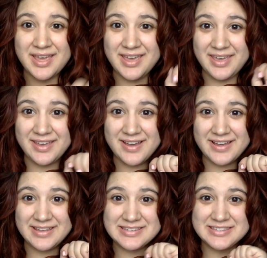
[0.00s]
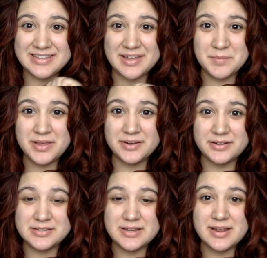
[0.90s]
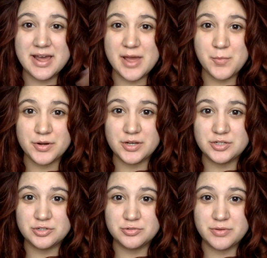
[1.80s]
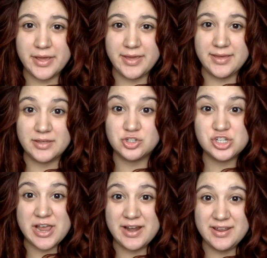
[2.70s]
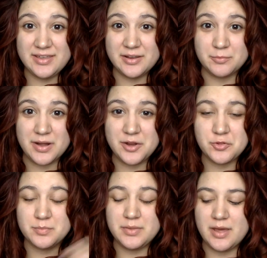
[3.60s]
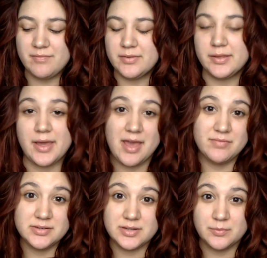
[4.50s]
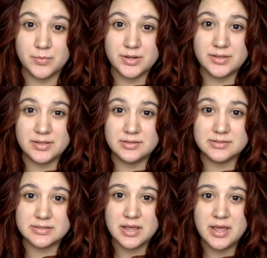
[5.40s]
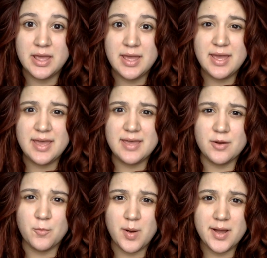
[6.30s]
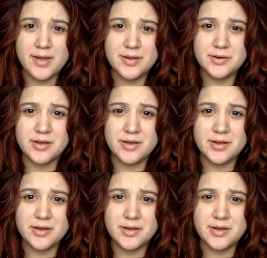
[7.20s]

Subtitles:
Hey guys, Sam here. Today I want to do a chatty get ready with me. I feel like I haven't done one of these in a while.